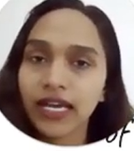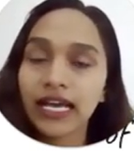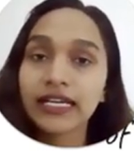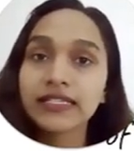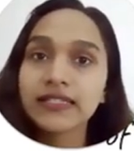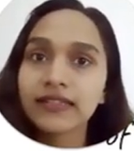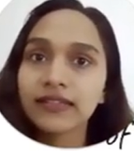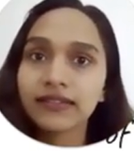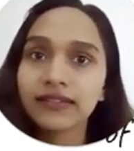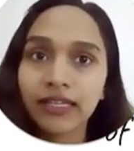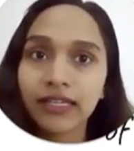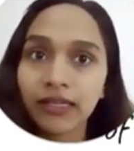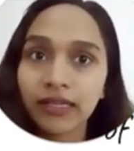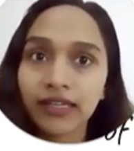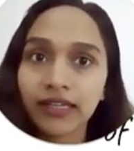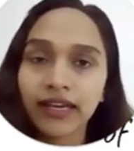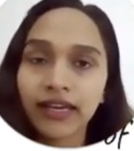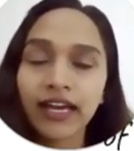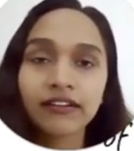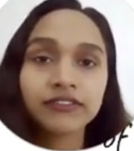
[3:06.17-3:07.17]
as
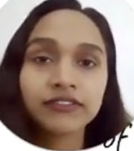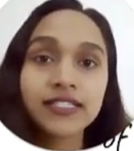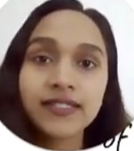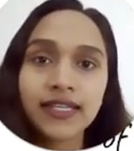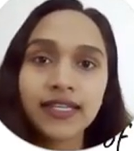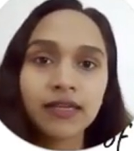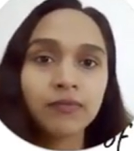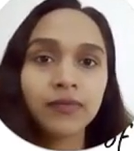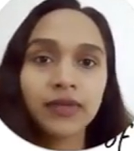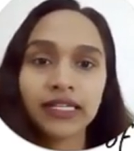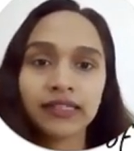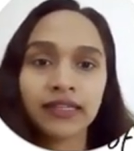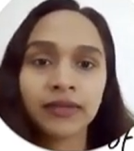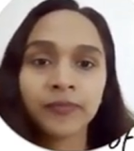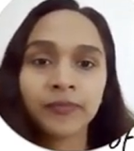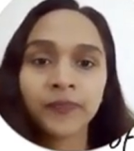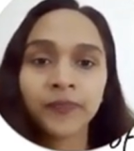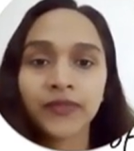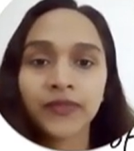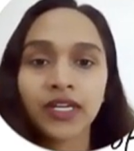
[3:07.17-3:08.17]
they have the same
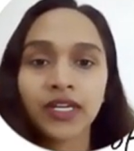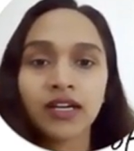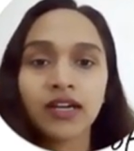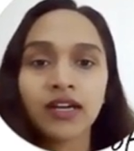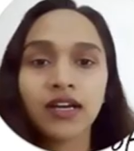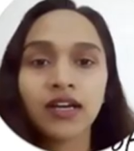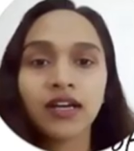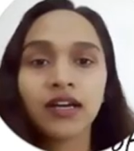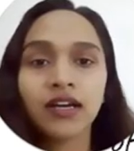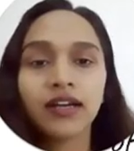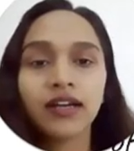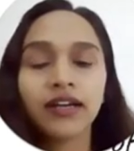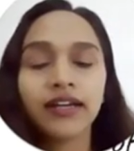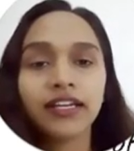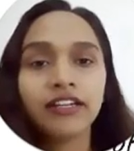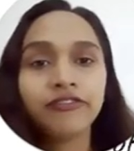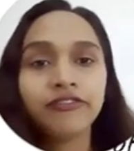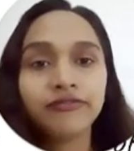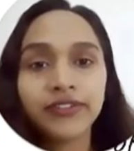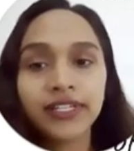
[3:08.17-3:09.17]
meaning.
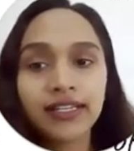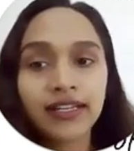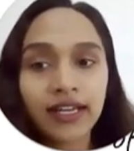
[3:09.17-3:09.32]
If